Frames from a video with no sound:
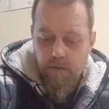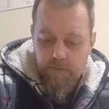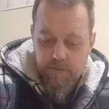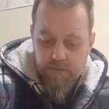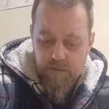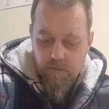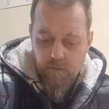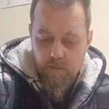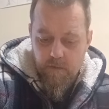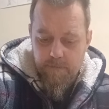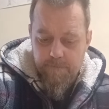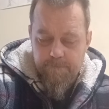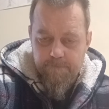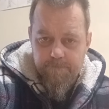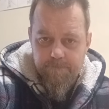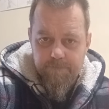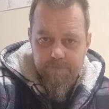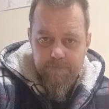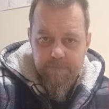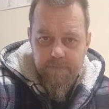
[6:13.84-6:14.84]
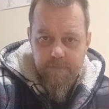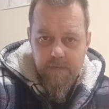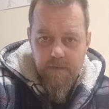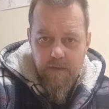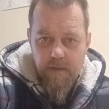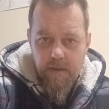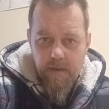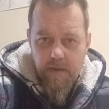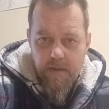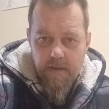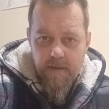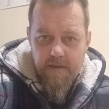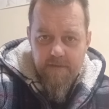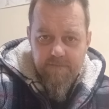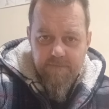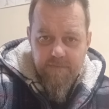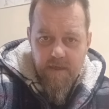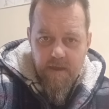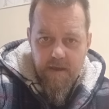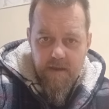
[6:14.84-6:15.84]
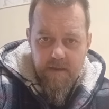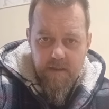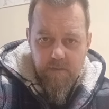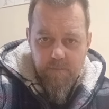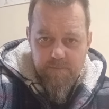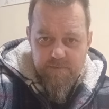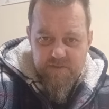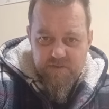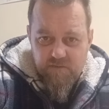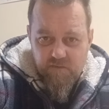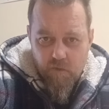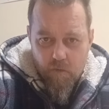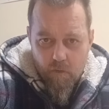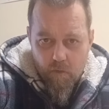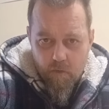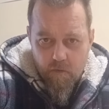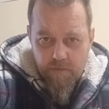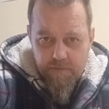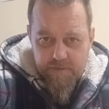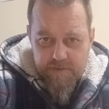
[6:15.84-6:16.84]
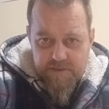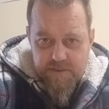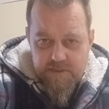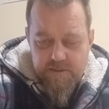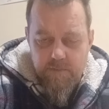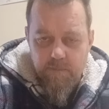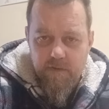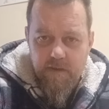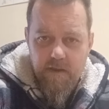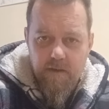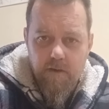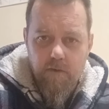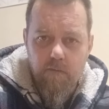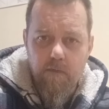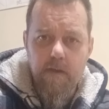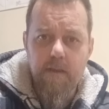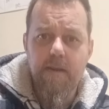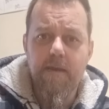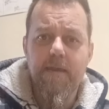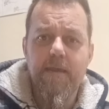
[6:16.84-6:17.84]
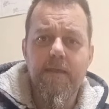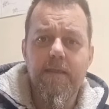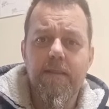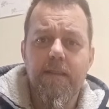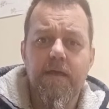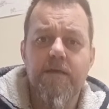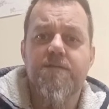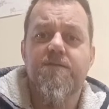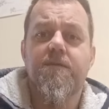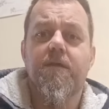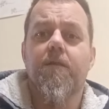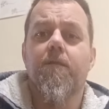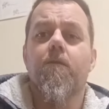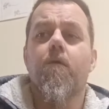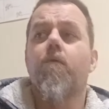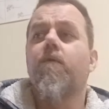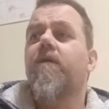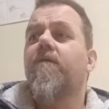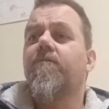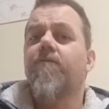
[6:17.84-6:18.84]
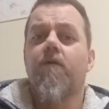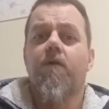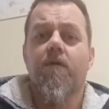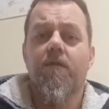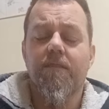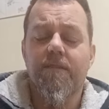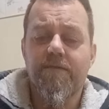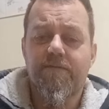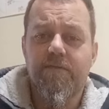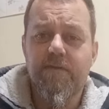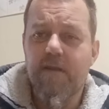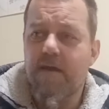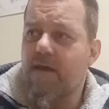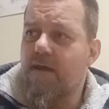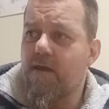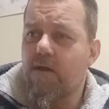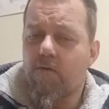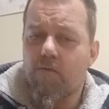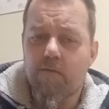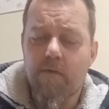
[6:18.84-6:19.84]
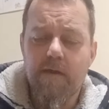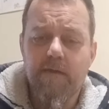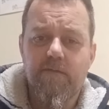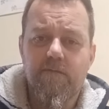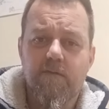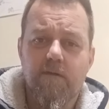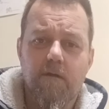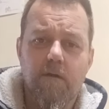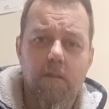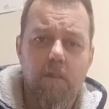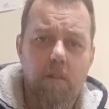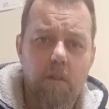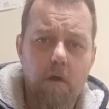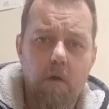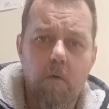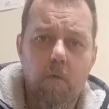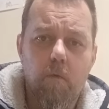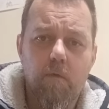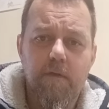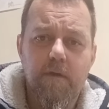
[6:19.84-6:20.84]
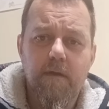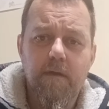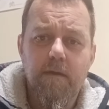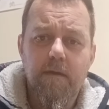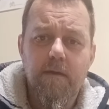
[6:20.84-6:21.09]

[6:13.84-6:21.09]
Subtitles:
Do you know what? If that helps torque the system, get greater elastic loading for lifting a greater load,